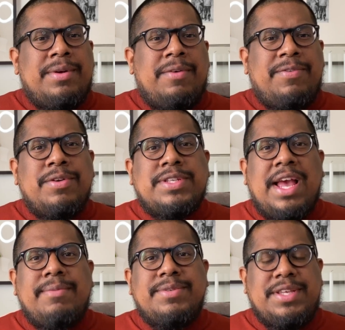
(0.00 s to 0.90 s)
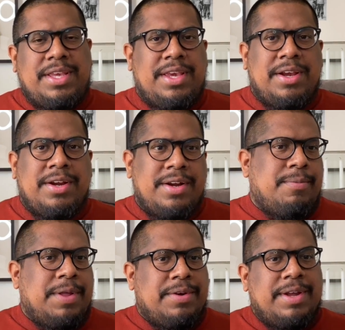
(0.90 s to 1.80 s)
a few times a year,
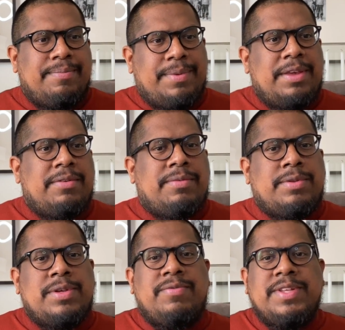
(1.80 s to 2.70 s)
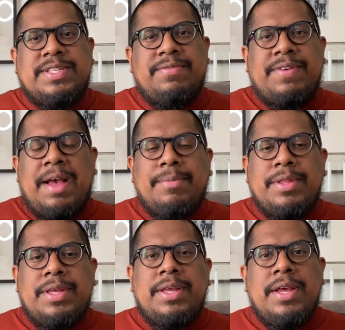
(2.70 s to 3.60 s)
whether it be to visit
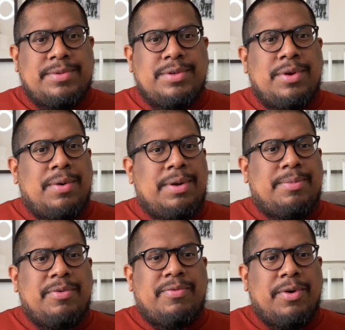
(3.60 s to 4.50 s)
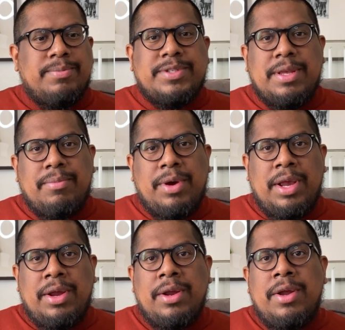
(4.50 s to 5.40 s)
family, to go and perform
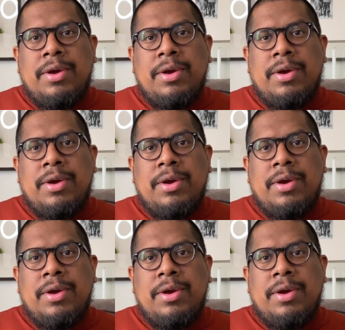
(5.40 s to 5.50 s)
somewhere,